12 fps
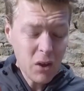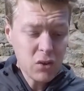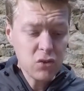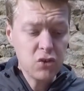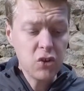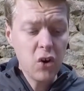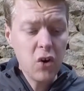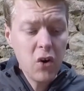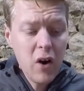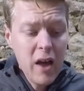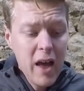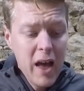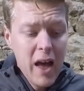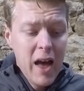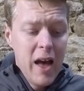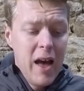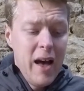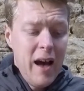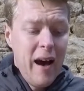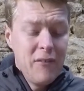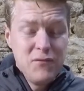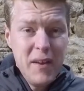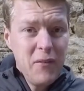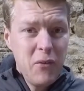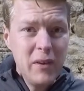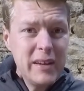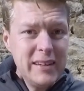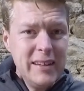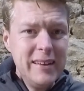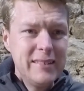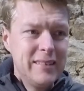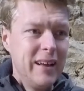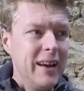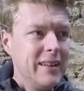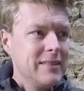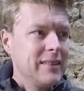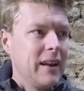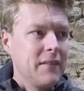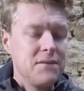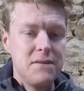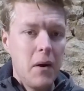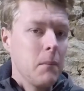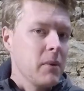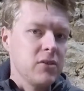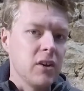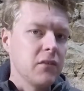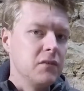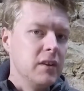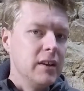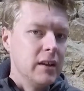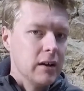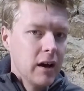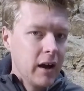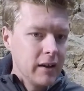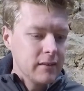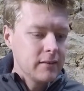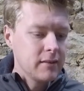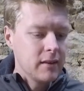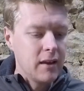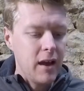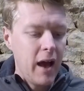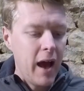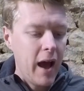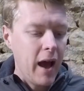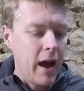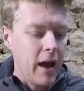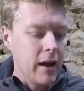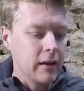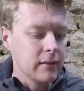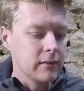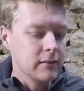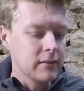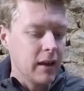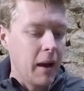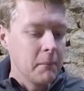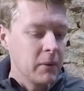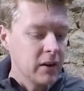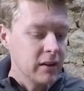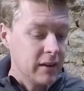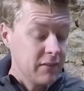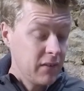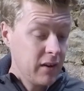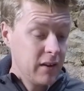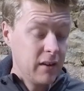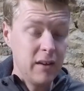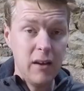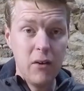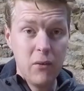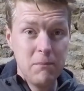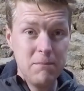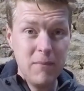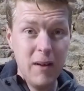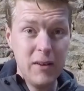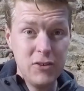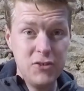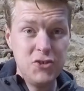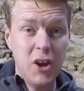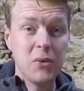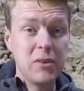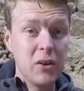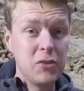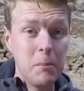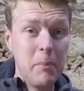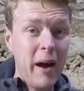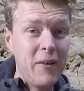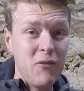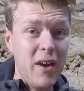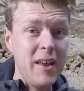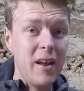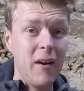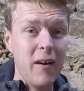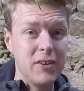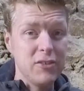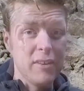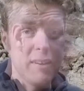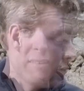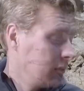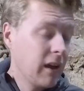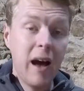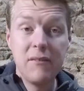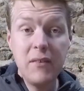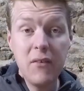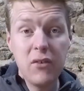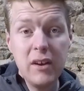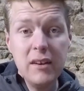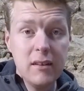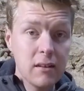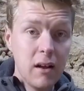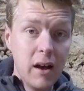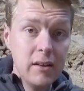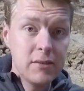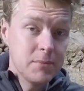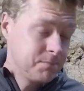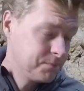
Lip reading: So I've never really needed lights, and I've found myself needing lights. And I'm going to give a shout out to Bike Radar, actually, because I've never needed lights.